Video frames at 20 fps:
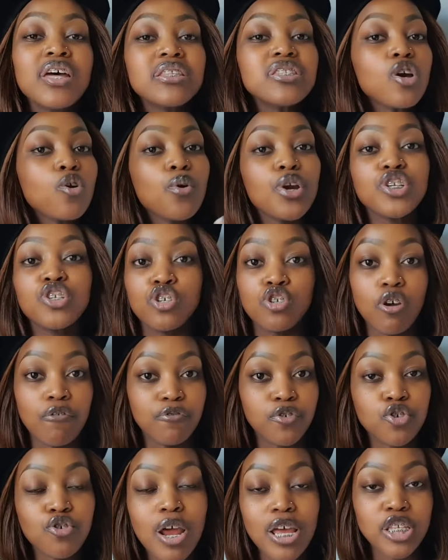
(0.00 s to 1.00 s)
a question
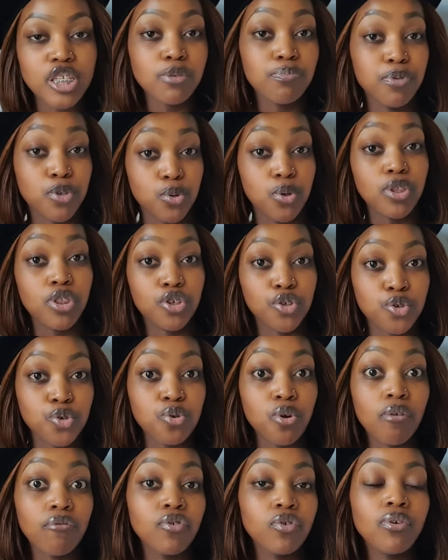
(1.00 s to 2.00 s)
of trust between the
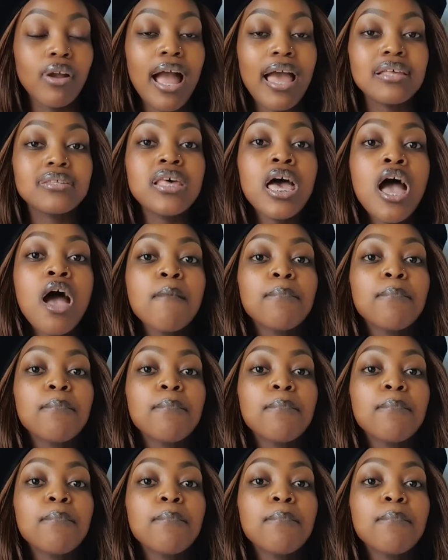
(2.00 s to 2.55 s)
two of you guys.